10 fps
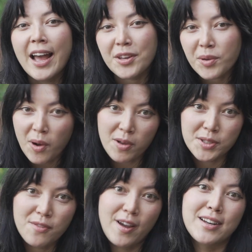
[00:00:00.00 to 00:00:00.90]
and you can
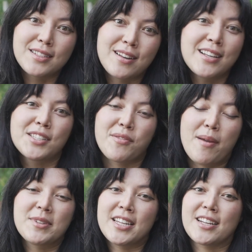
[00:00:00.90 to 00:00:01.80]
also find us on
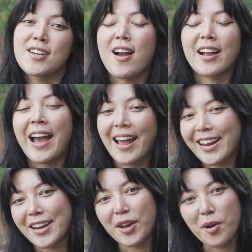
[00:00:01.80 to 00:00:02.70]
Instagram and TikTok at
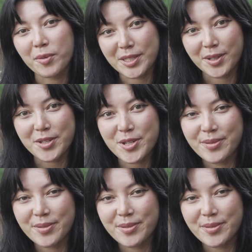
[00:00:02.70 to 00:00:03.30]
Indigo Research.